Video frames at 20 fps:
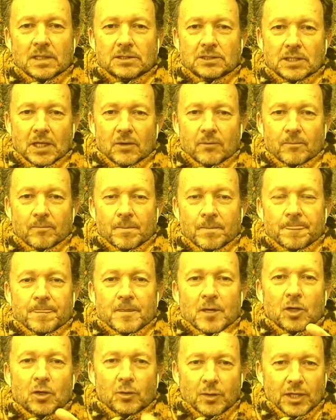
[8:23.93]
So,
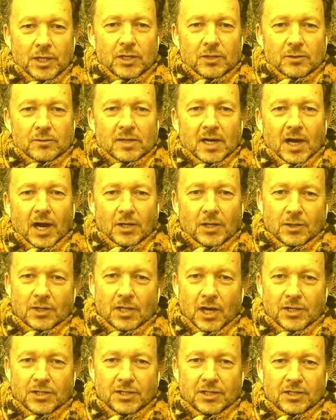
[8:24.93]
who are you? Are you a
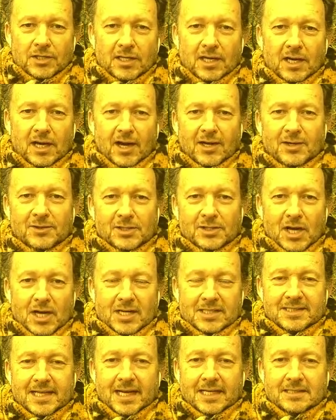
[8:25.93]
gardener? Are you an
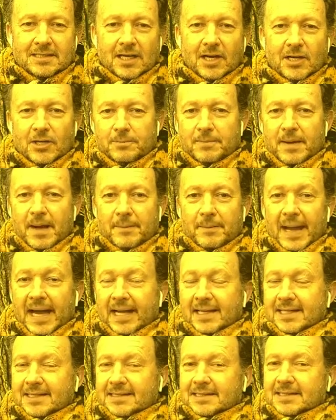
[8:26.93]
architect? Are you a
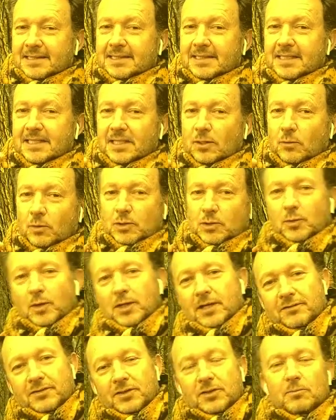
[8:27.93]
balance? Which
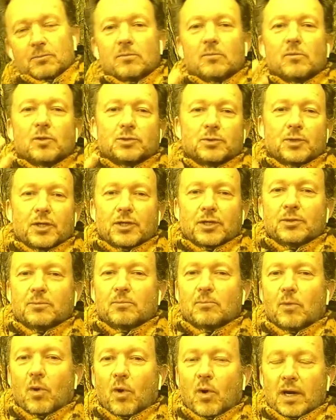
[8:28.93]
one are you
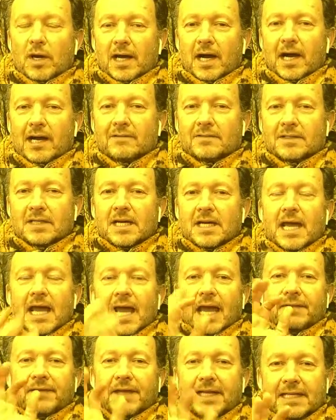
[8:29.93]
more of?
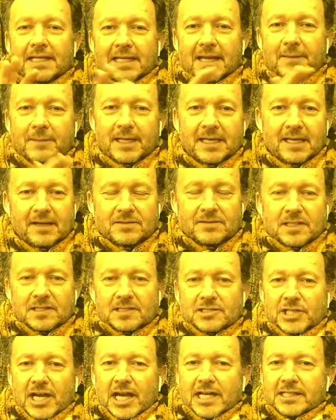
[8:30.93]
And then let me give
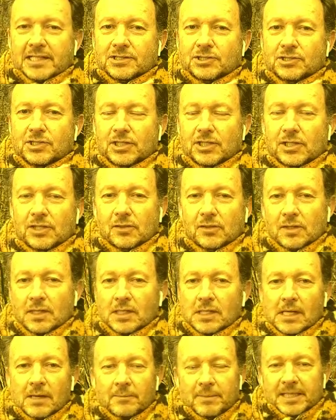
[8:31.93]
this challenge to you.
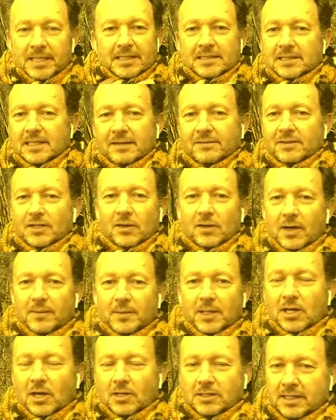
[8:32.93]
Because even though
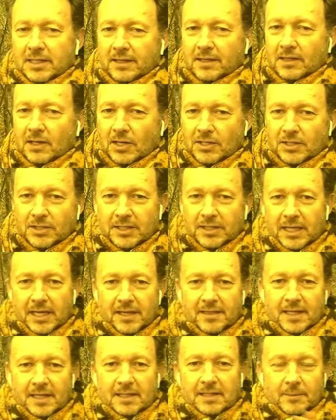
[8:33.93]
I'm a card-carrying gardener and
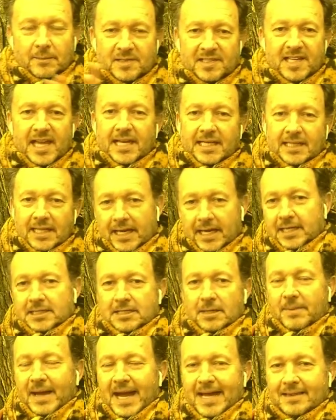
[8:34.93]
I think I'm saying it like
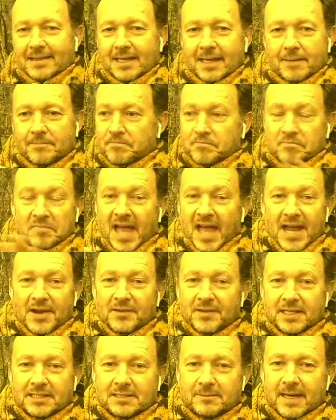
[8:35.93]
it's a bad thing, I
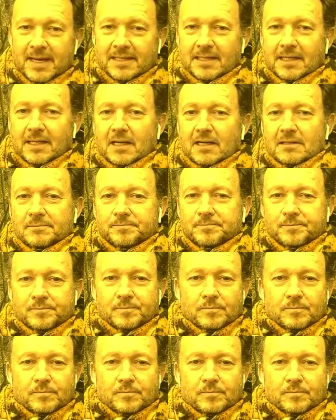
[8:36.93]
don't think it's a bad thing at all.